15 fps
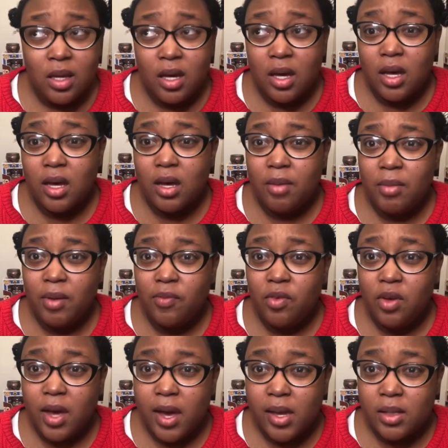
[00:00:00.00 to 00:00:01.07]
If
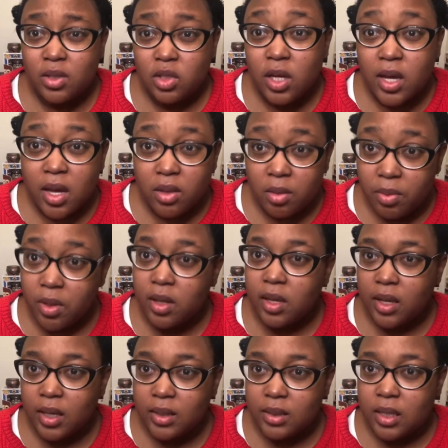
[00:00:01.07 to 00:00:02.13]
you guys check out the book,
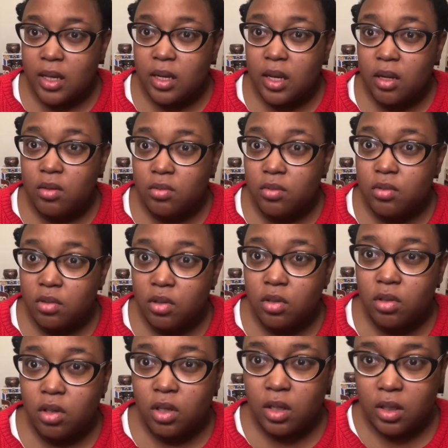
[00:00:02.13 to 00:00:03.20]
like I said, and
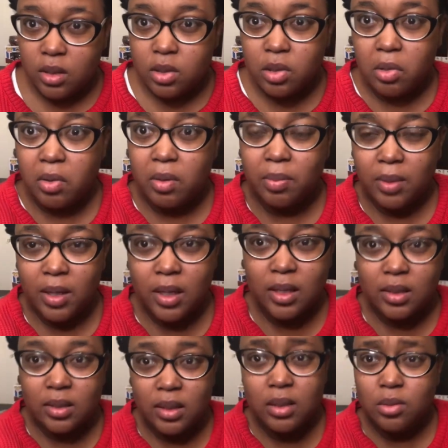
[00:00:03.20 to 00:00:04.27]
look into it,
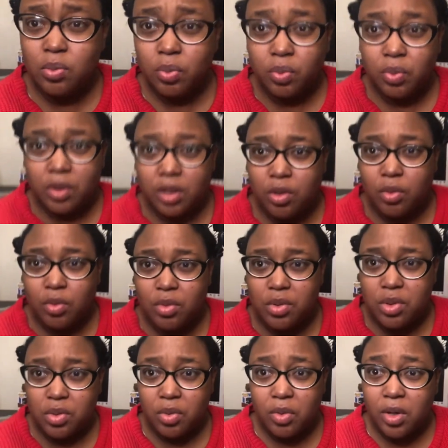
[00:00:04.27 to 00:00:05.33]
because it's a really cool
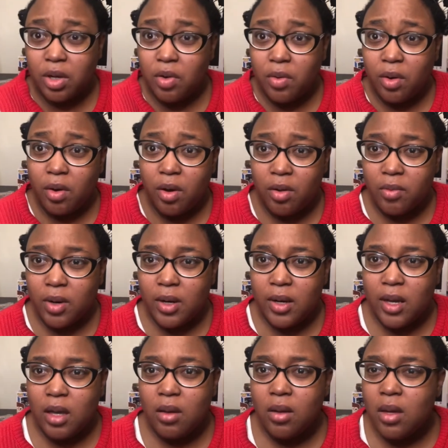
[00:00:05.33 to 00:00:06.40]
story going on right
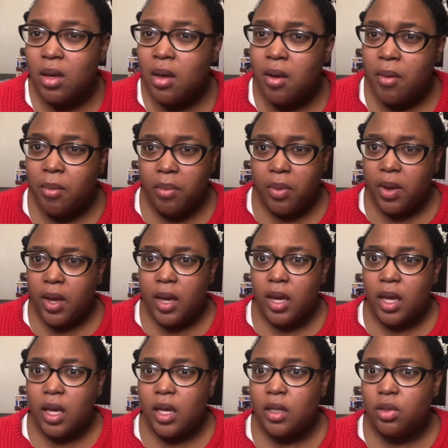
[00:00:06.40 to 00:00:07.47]
now.
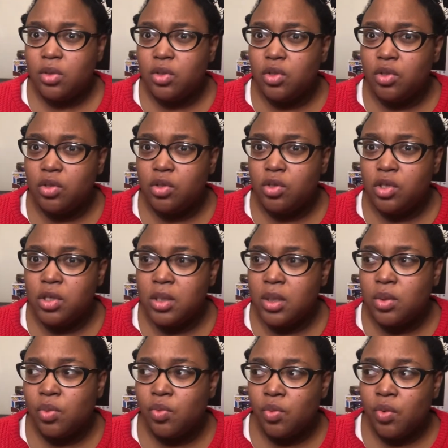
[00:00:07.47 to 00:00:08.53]
But she
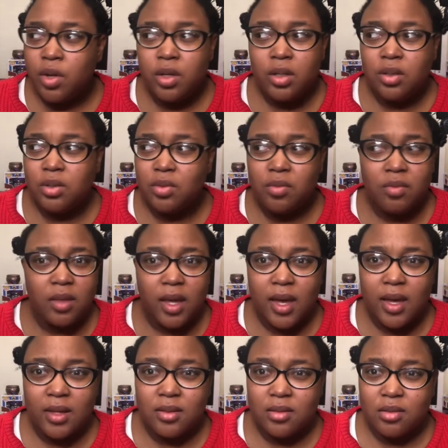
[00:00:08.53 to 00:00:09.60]
doesn't want to do
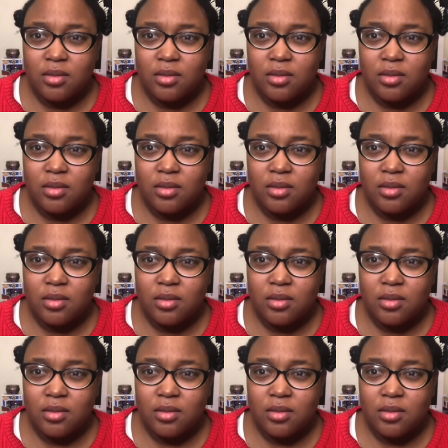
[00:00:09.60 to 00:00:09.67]
that.